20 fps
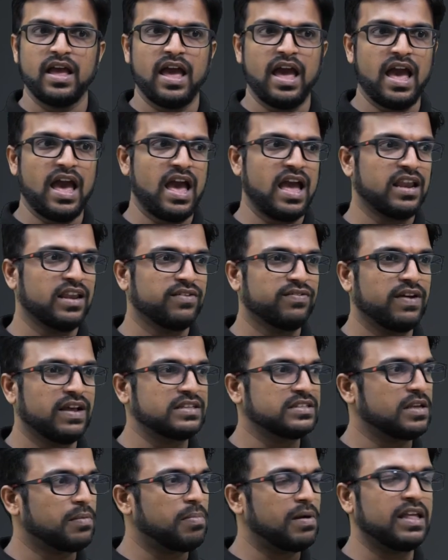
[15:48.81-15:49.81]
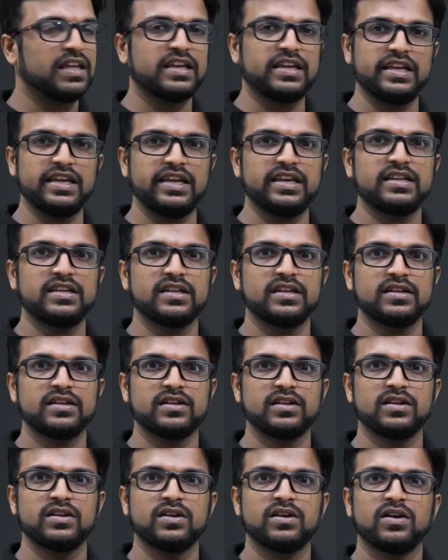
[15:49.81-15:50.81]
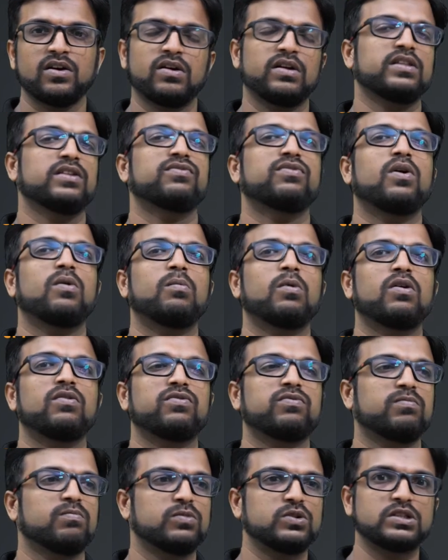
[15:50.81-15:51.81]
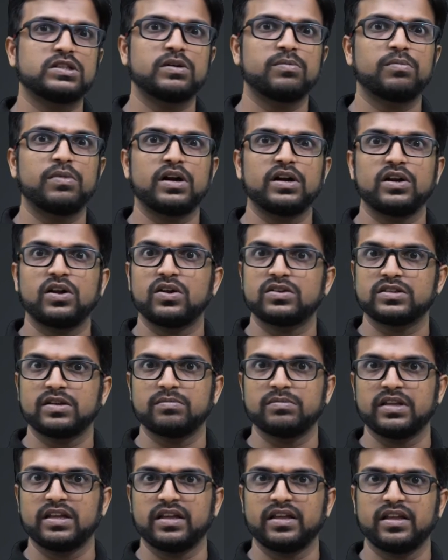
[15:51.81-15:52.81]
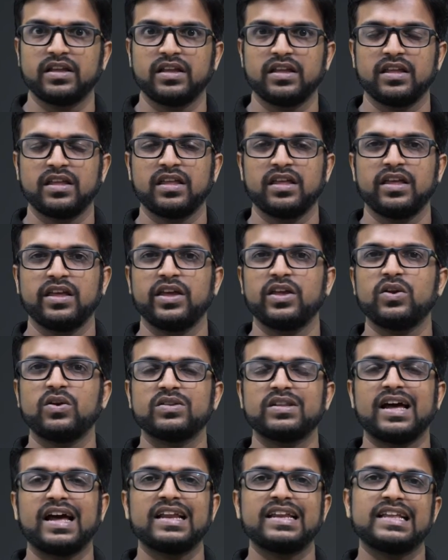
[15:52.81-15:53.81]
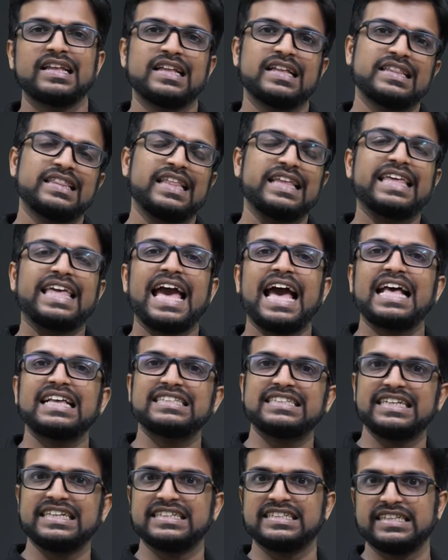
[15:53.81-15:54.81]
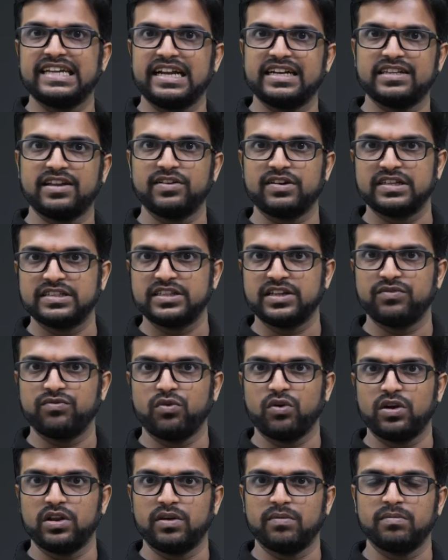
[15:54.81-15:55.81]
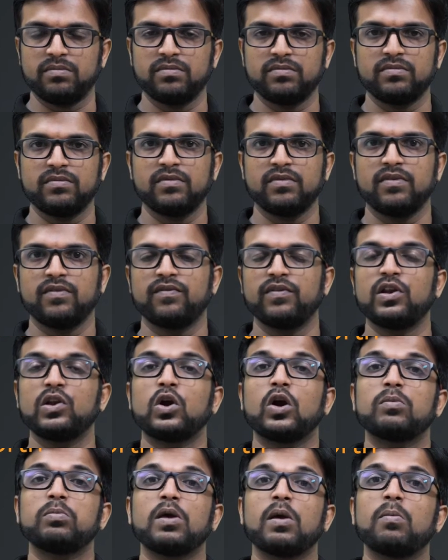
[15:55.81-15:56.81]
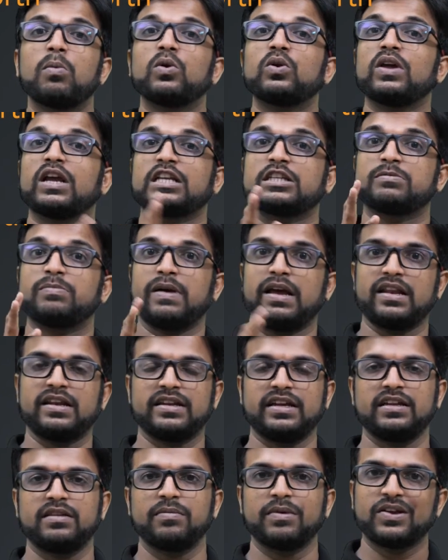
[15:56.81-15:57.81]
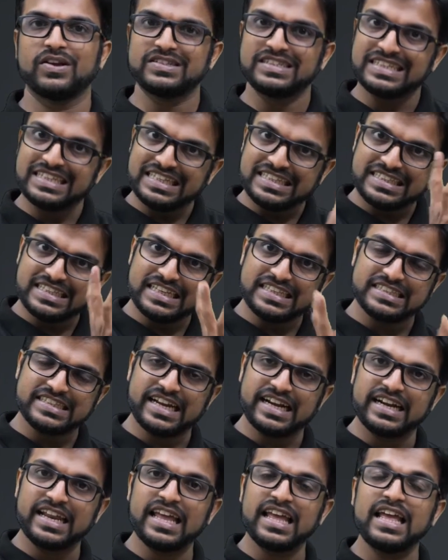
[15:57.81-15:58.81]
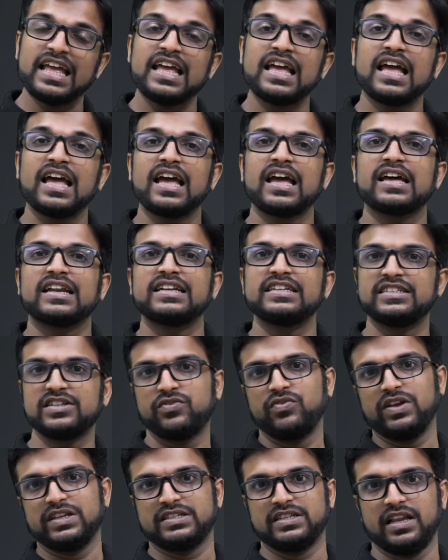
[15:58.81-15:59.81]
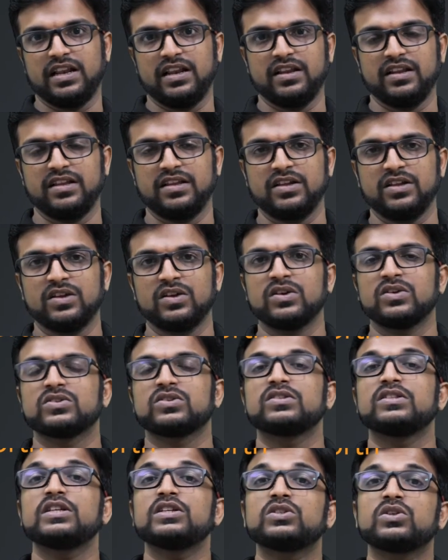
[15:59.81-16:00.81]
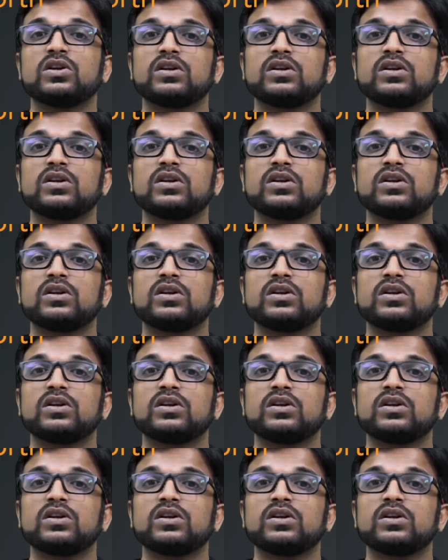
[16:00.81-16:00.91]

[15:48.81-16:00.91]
and if I am supplying heat in the form of Bunsen burner or something, you know that the gas inside the rigid volume will not be able to expand, right? Because it is inside a rigid vessel. So this